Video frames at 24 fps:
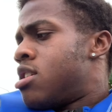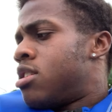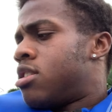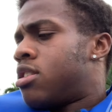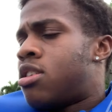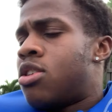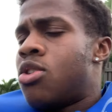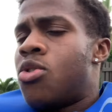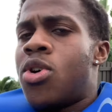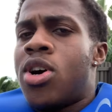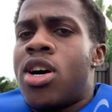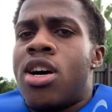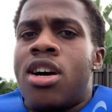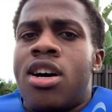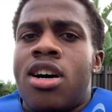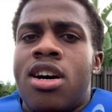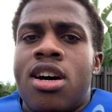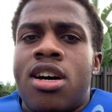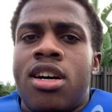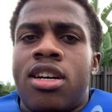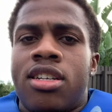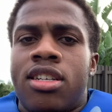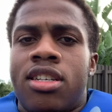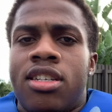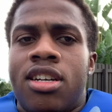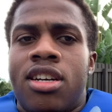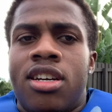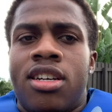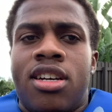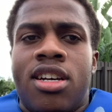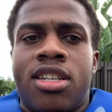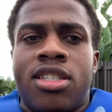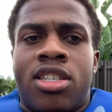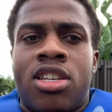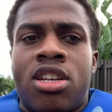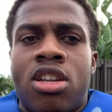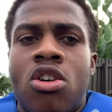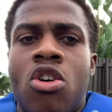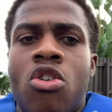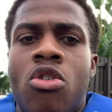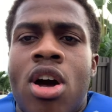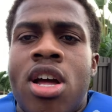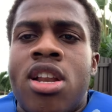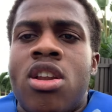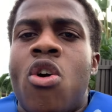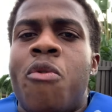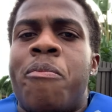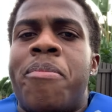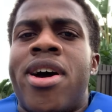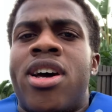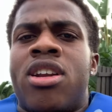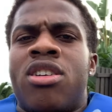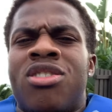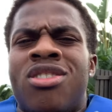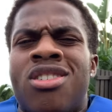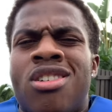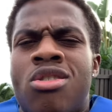to know. I know better, you